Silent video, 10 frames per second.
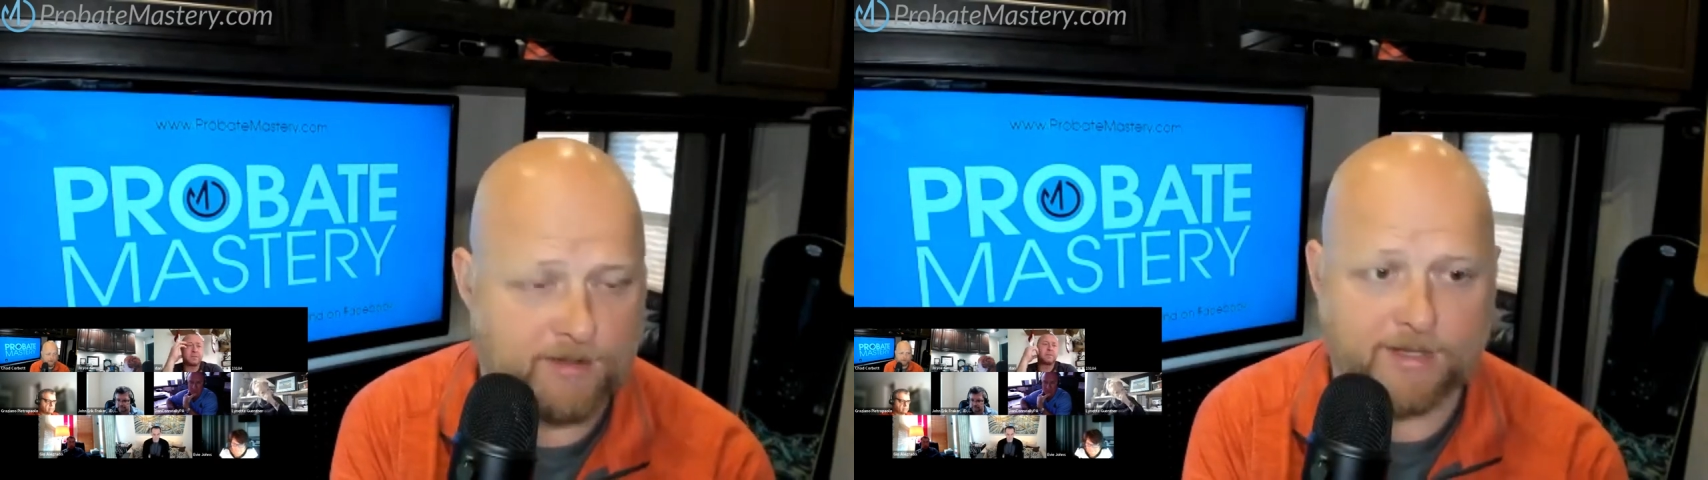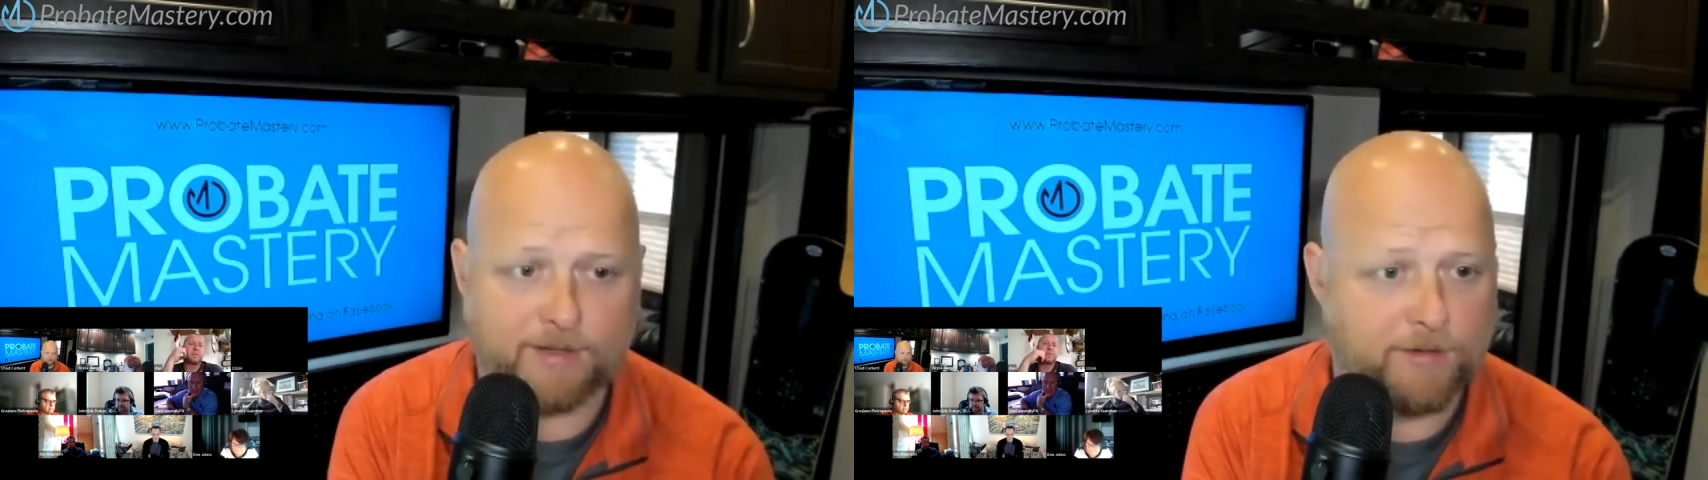
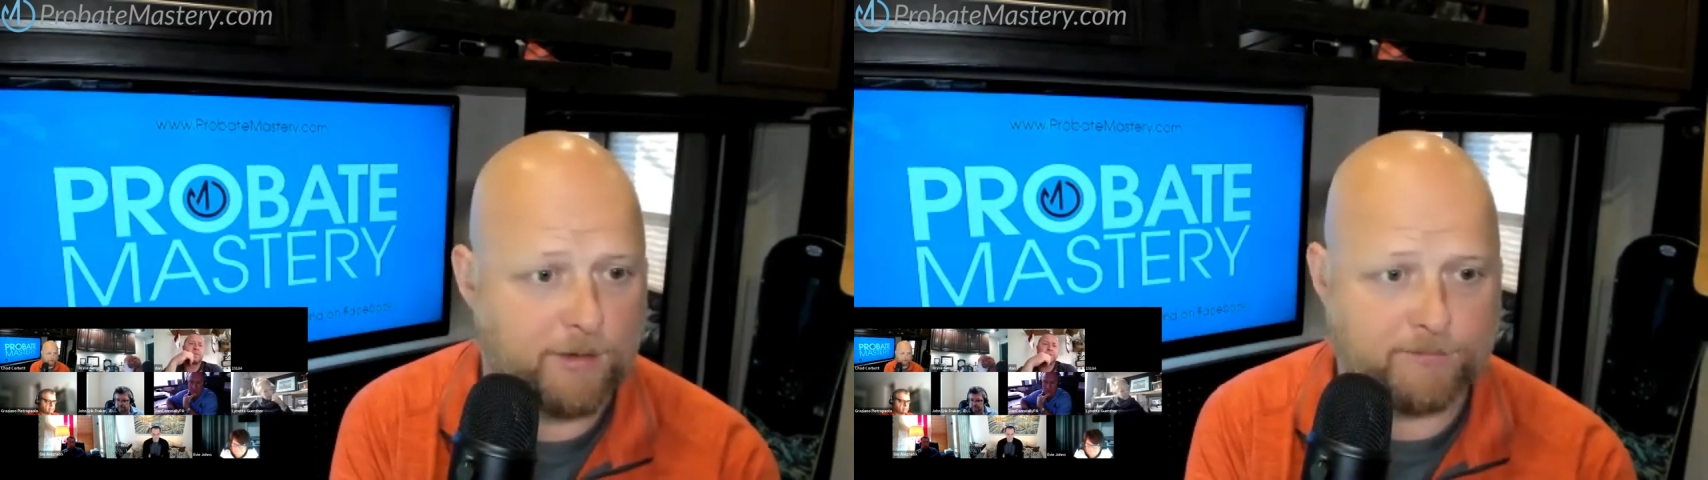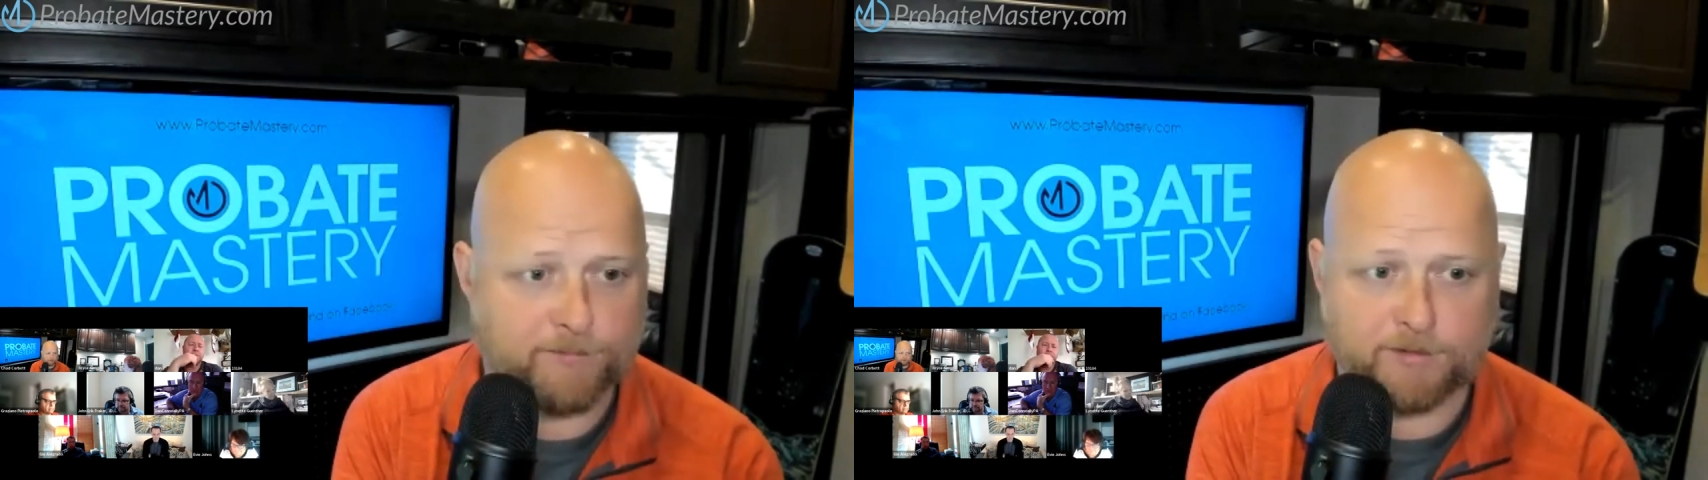They don't
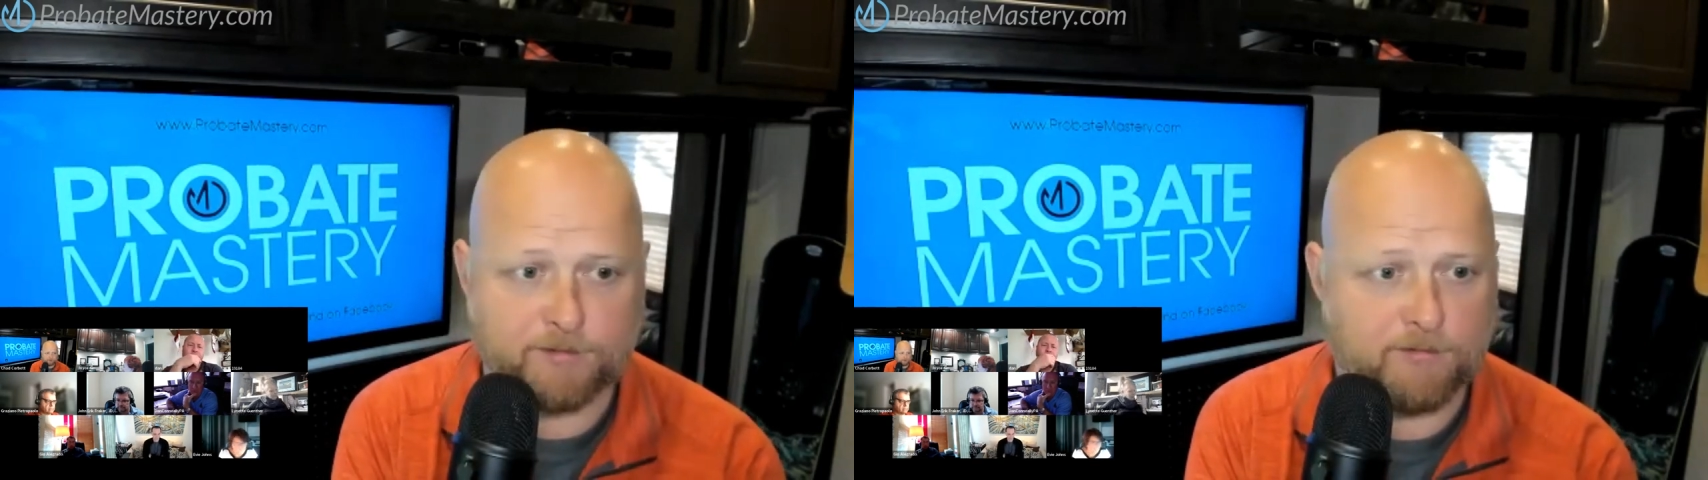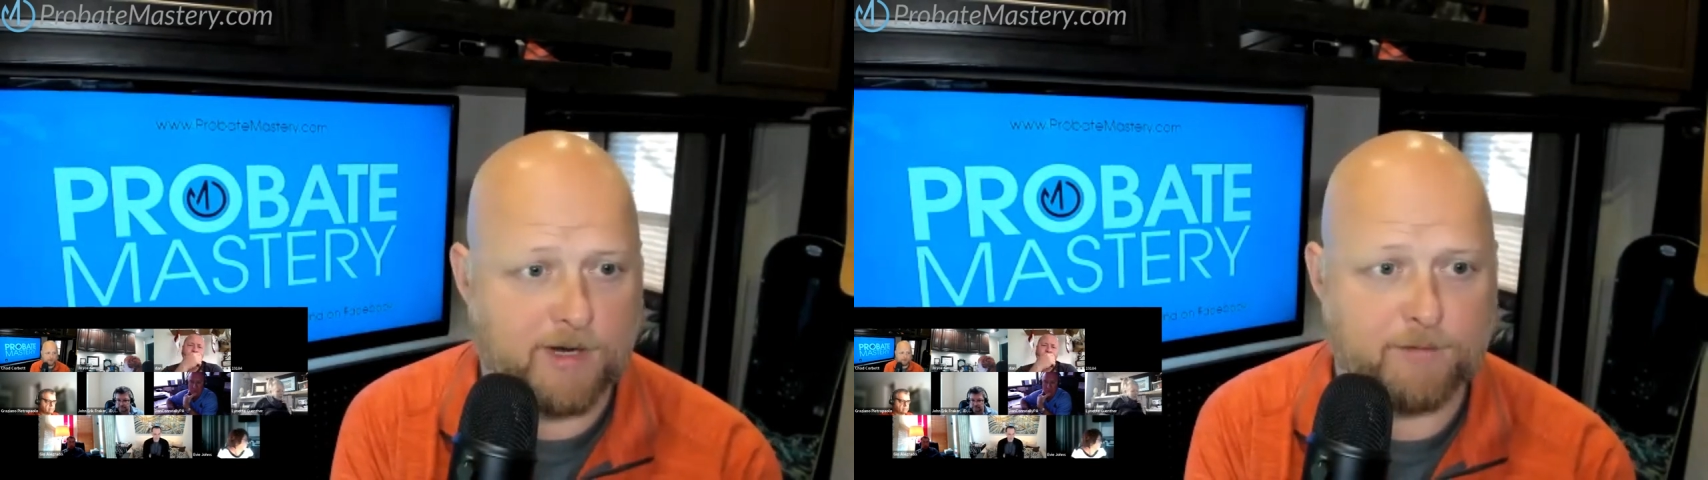know if it's
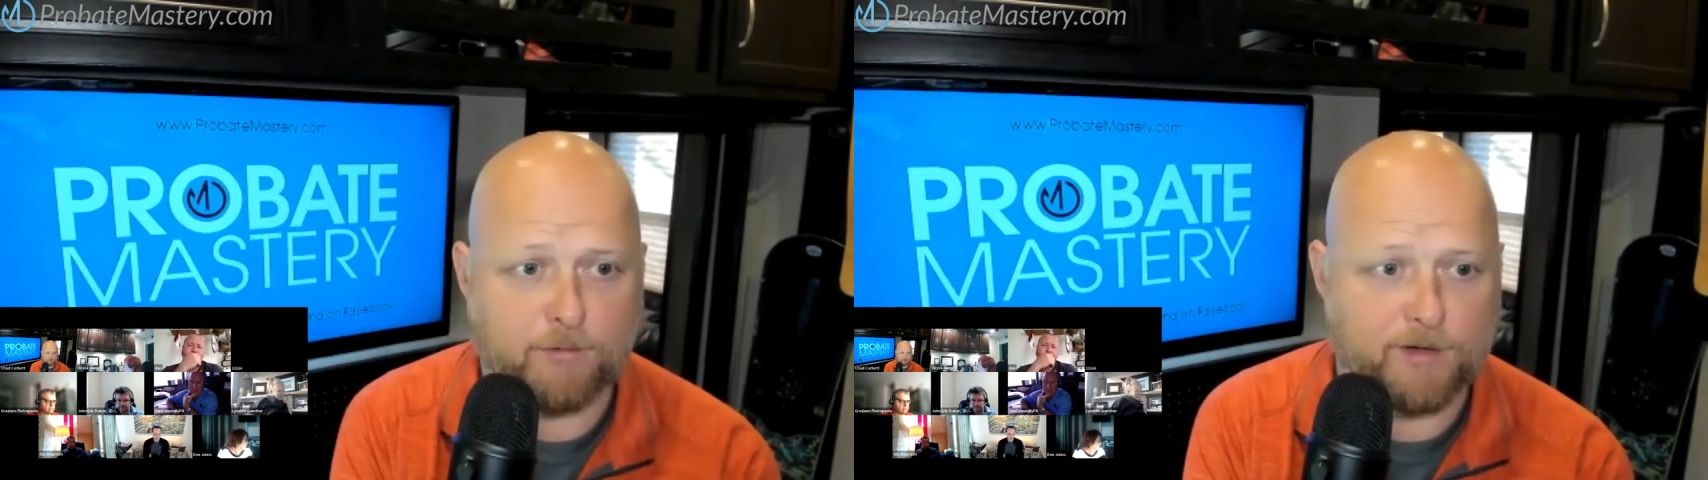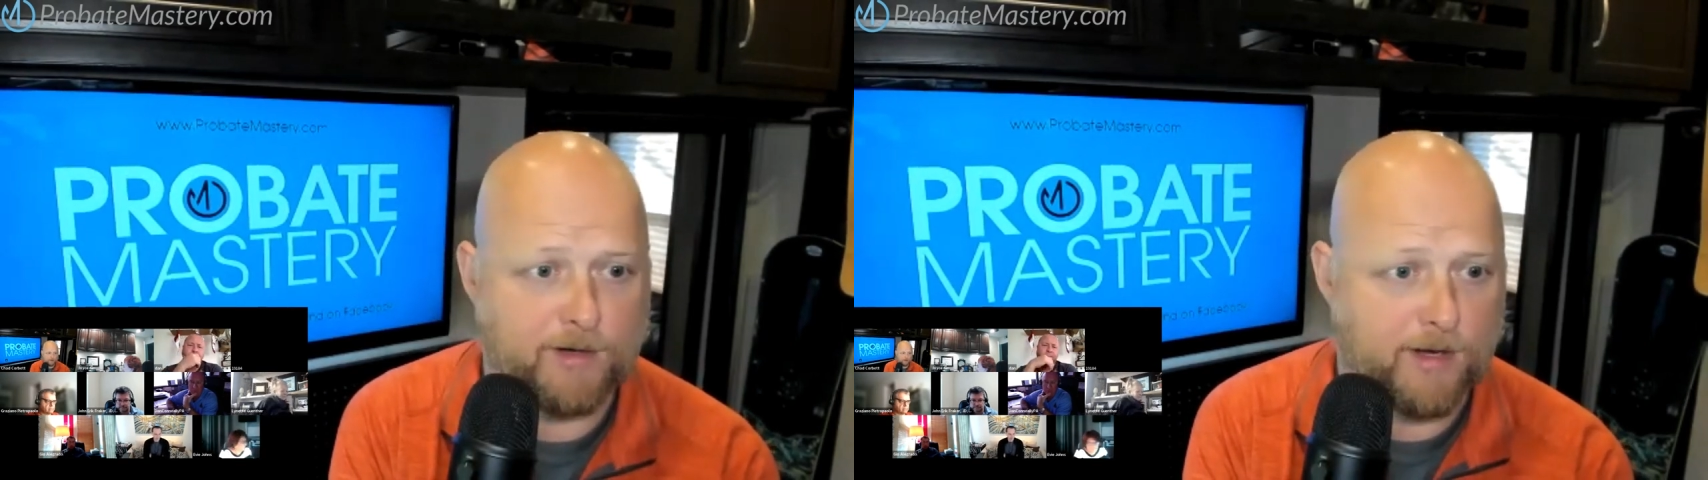the right
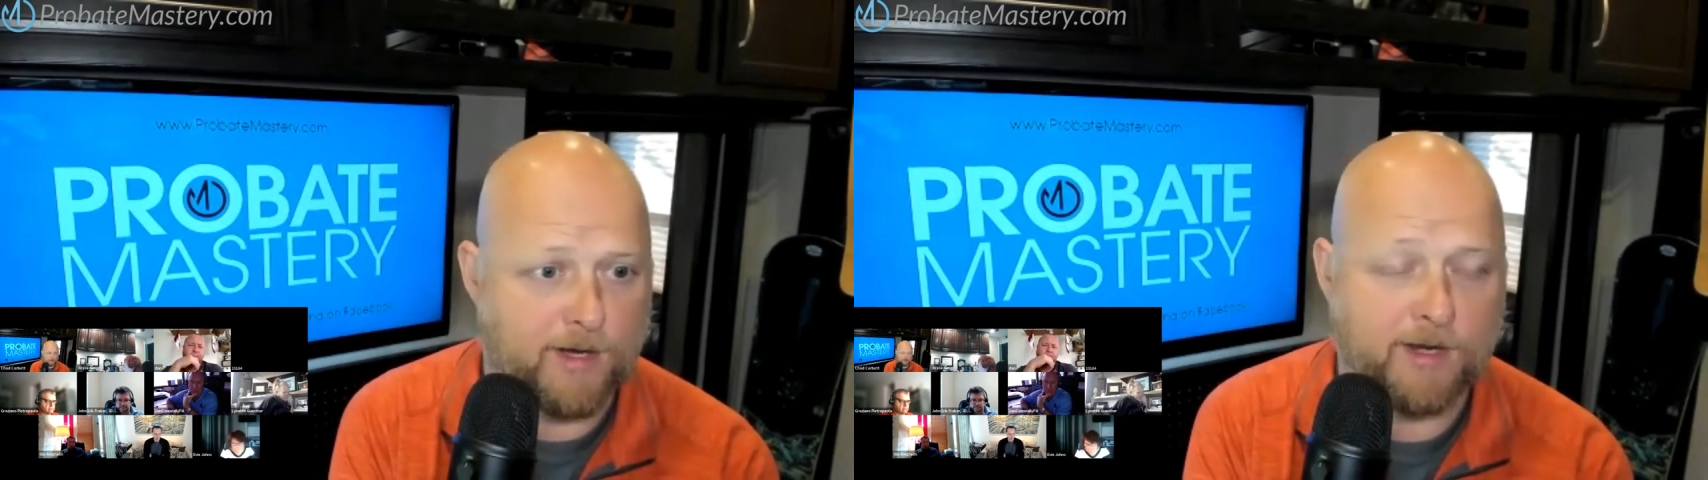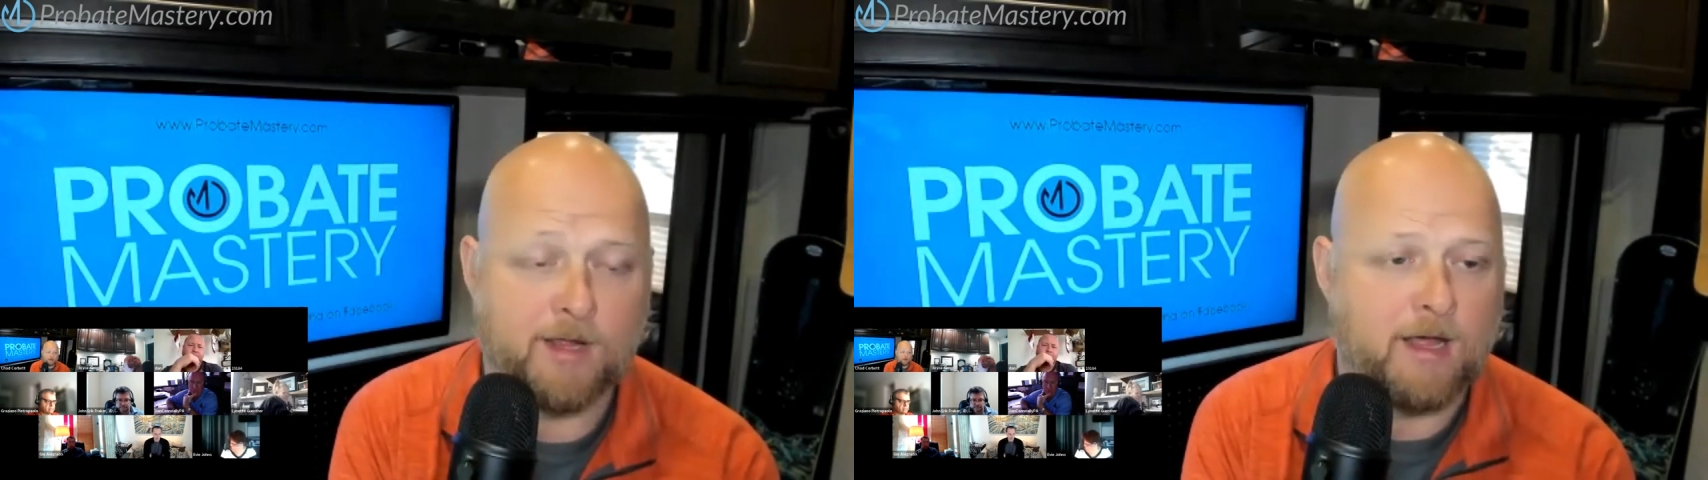one or not.